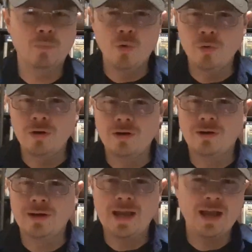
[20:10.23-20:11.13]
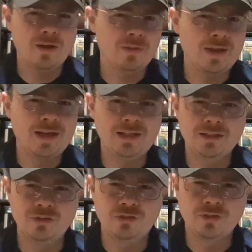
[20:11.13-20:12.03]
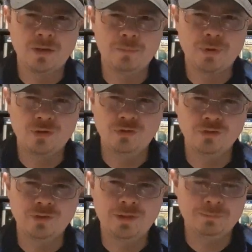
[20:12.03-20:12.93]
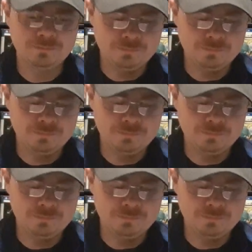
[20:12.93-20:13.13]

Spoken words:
more on how that ends up personally.